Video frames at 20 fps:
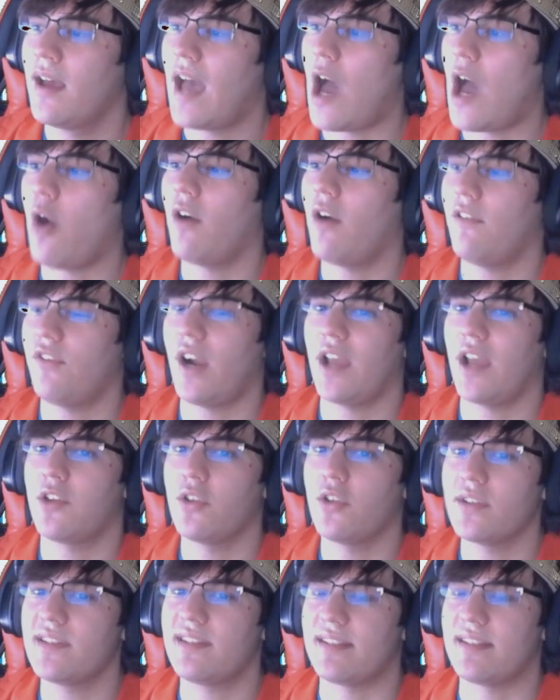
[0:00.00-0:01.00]
However, I
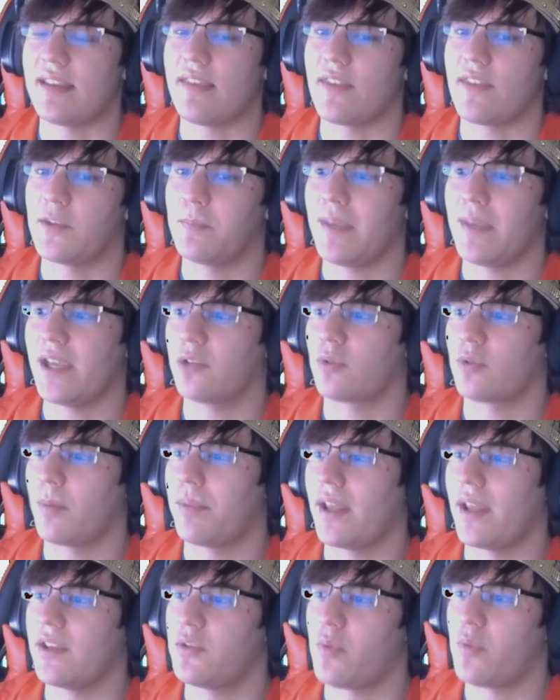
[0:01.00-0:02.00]
could see this being
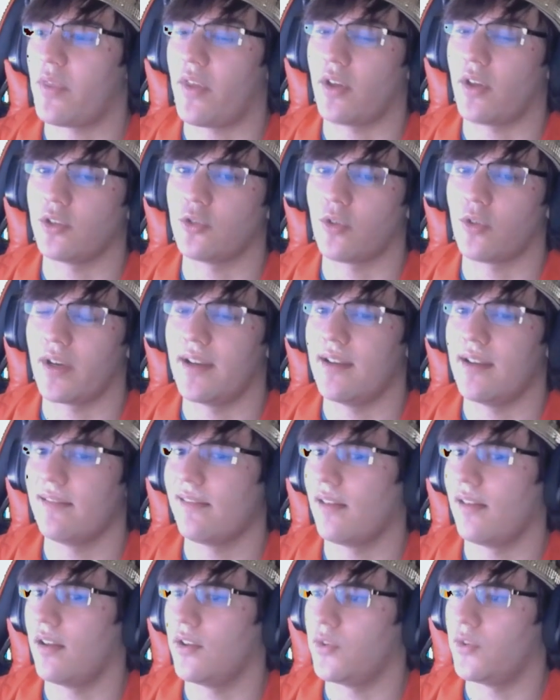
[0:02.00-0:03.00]
replaced with a
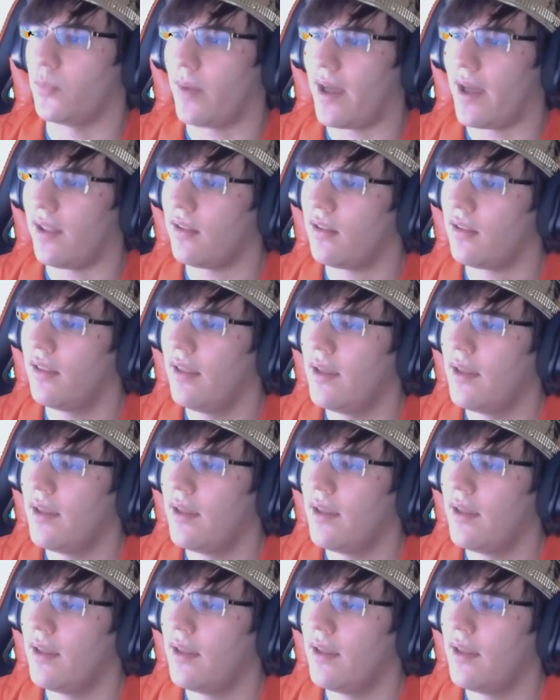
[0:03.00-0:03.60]
Greninja as well.